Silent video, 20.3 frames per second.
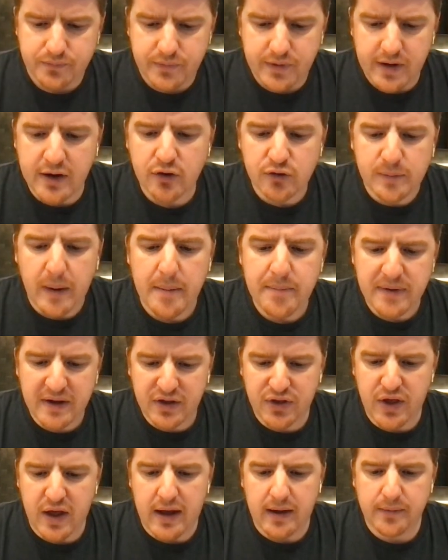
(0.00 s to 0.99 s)
here's my
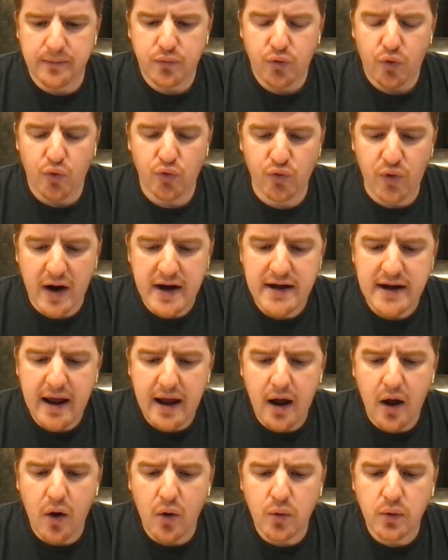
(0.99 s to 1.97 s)
big thing. Right
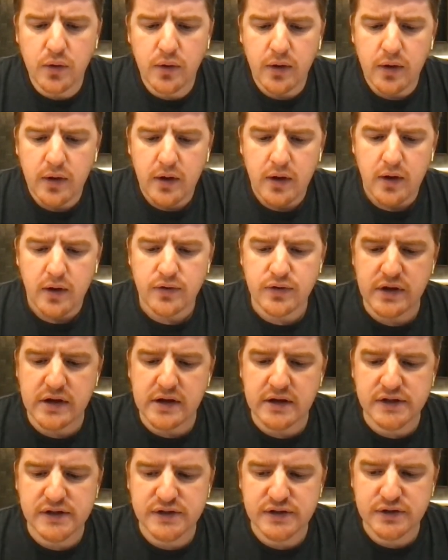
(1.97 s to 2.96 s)
now,
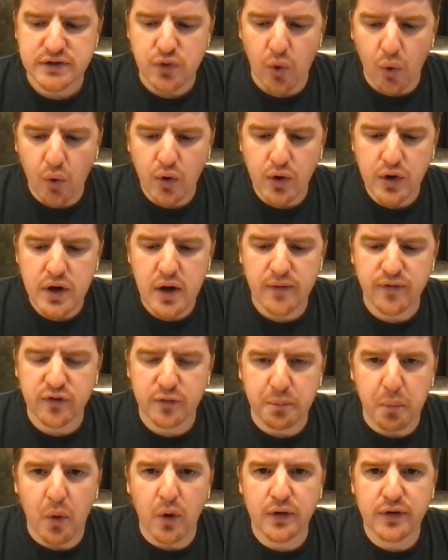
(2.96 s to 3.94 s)
the story of
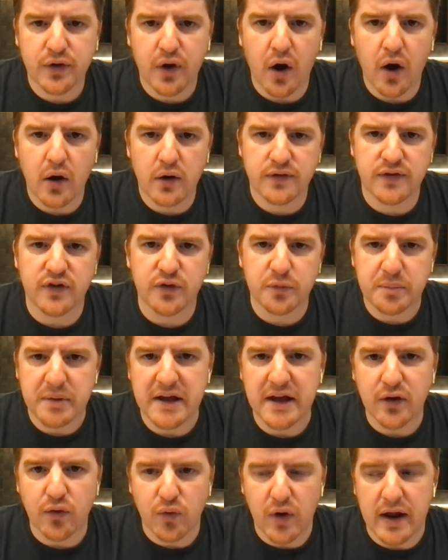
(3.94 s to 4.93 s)
sports cards is
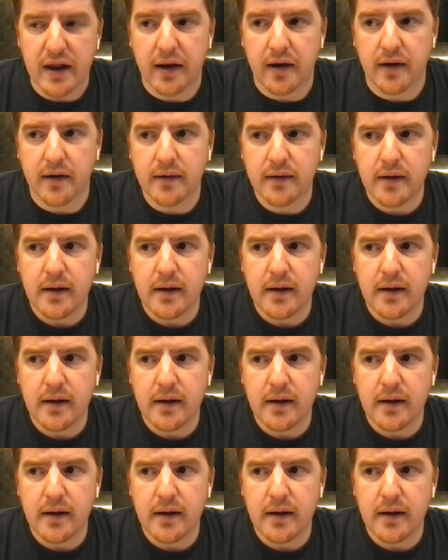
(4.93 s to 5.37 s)
being written.